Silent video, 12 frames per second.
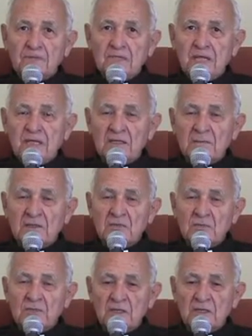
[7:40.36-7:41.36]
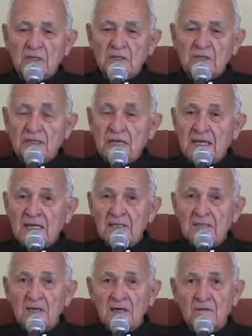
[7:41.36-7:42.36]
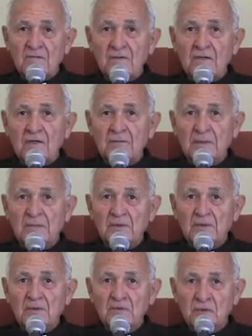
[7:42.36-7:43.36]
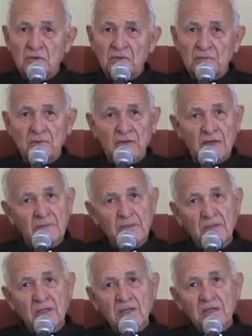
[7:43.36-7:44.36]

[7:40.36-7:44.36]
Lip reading: taken between the legs of a member of the sheriff department.